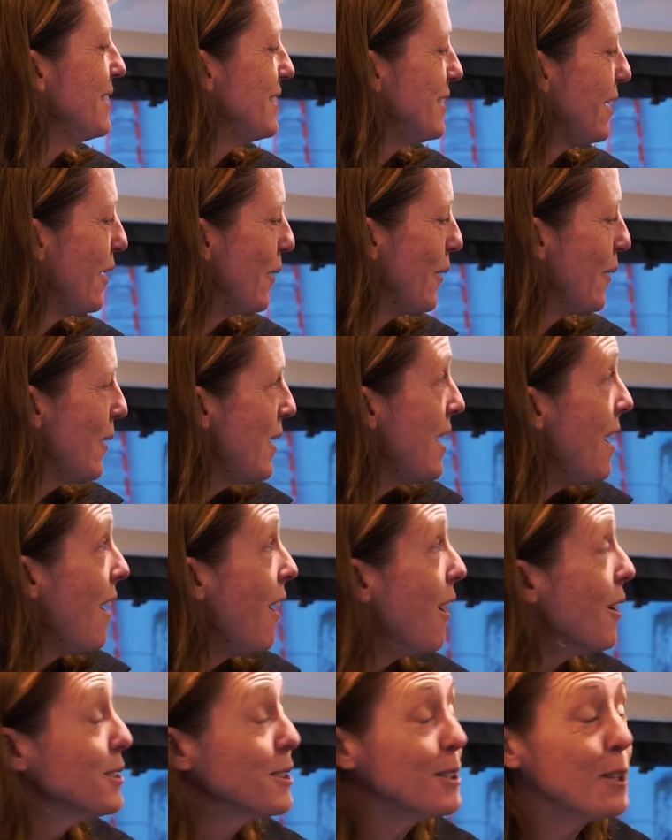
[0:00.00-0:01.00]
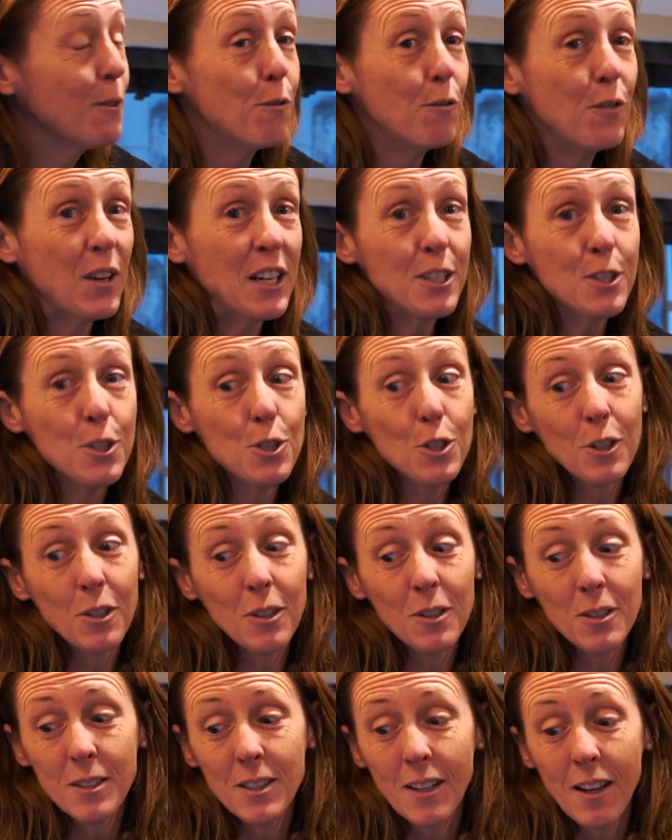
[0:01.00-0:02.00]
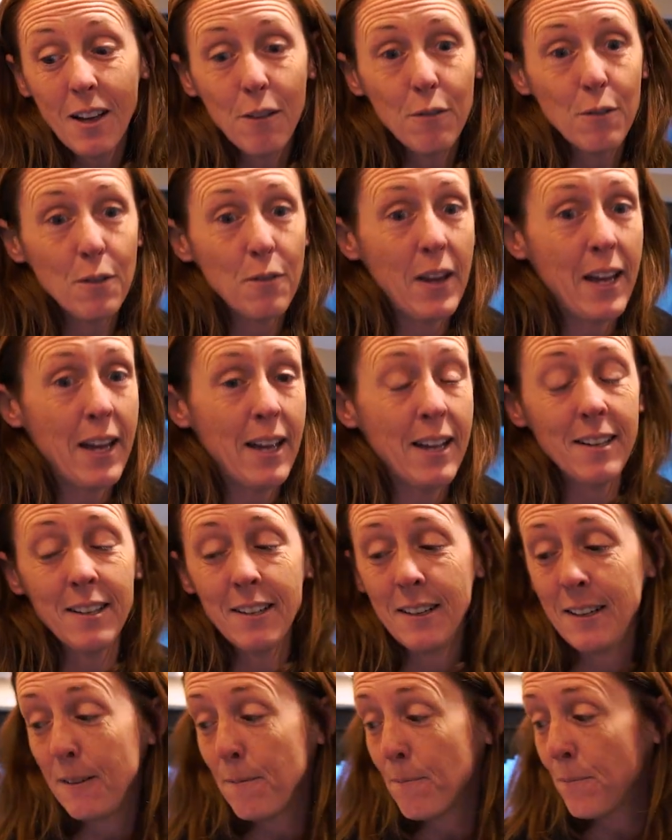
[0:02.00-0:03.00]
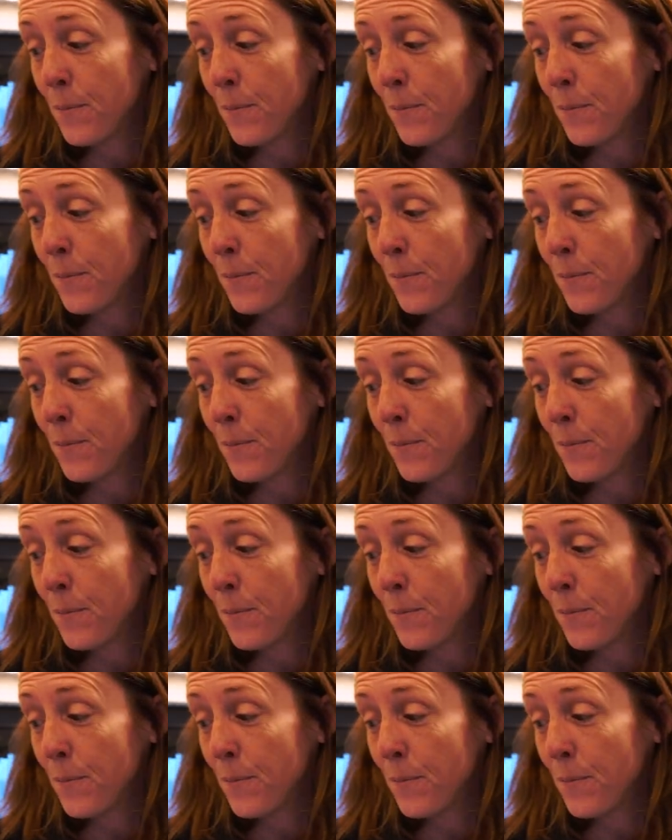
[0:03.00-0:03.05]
So also the fixtures of the van,